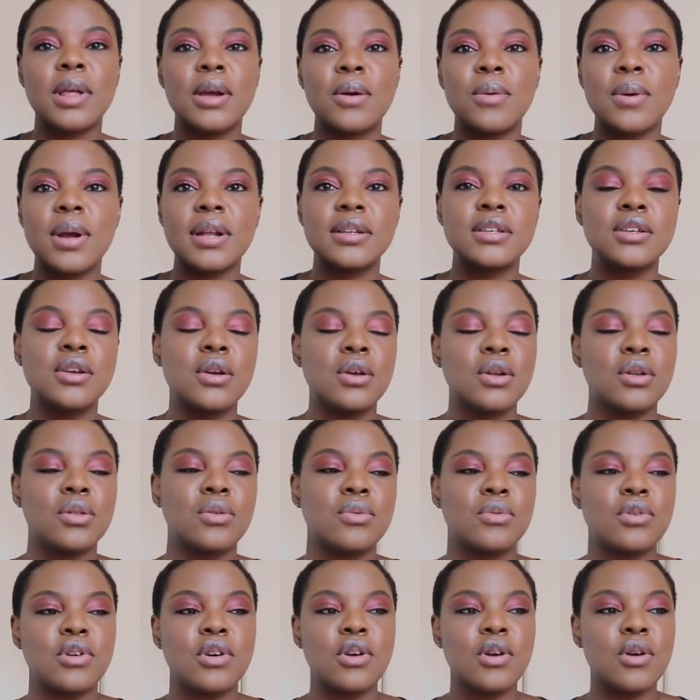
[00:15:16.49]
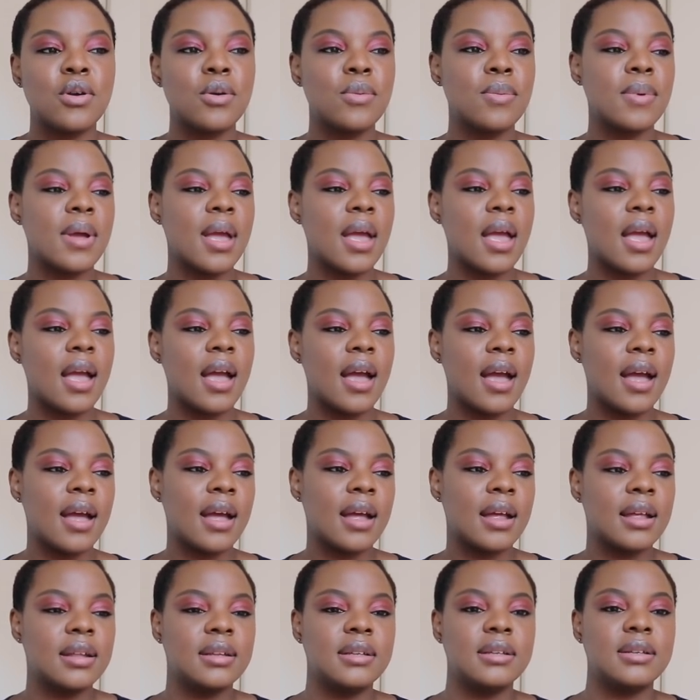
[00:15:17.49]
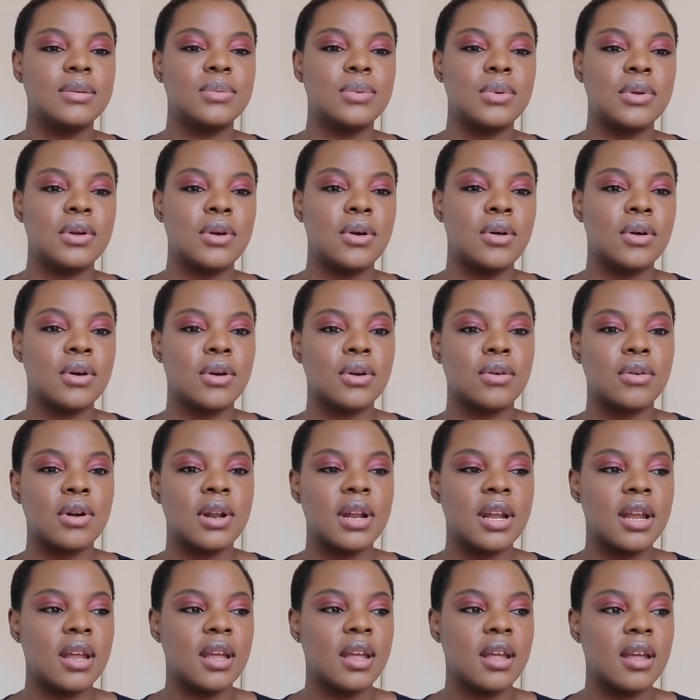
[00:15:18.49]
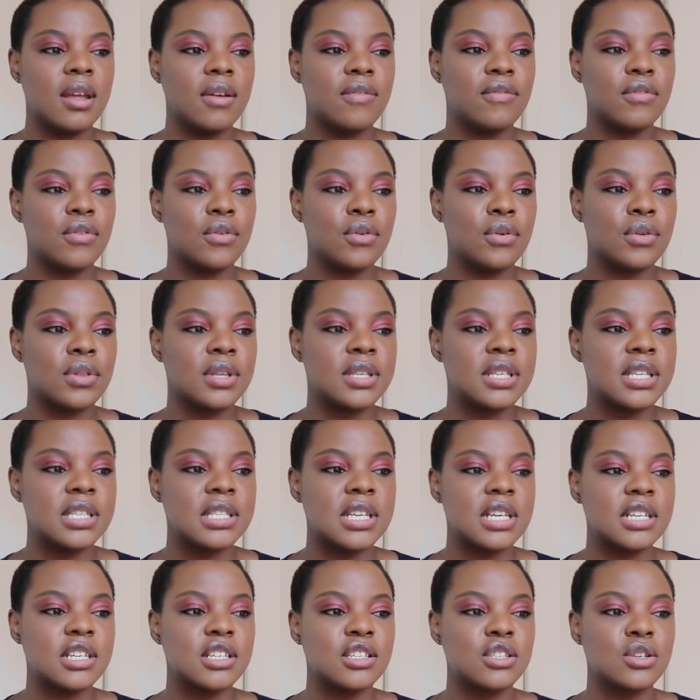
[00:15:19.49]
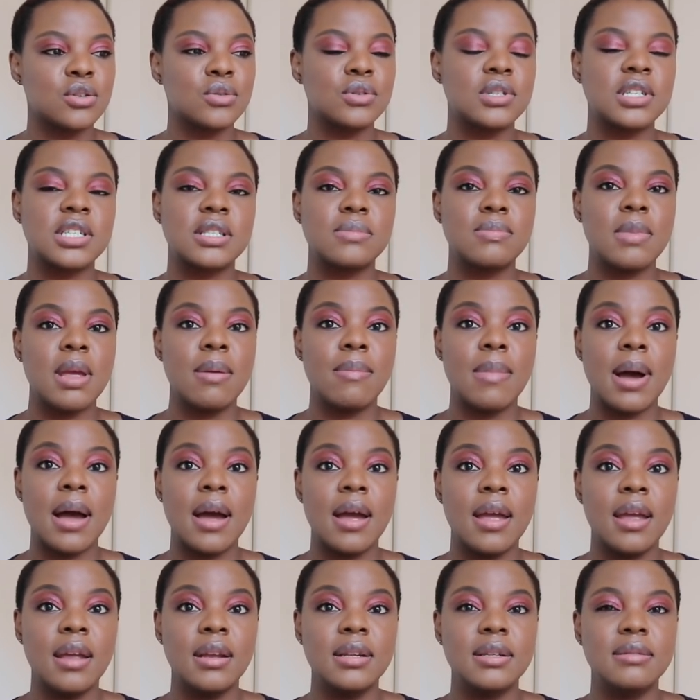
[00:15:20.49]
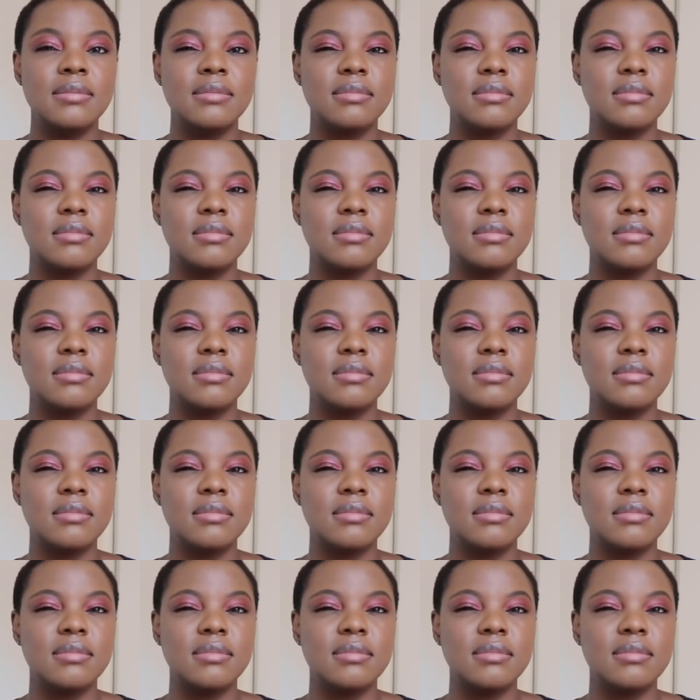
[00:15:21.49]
Like, we had to go to the room and we all got ready for the C-section. So it was just me and Mark.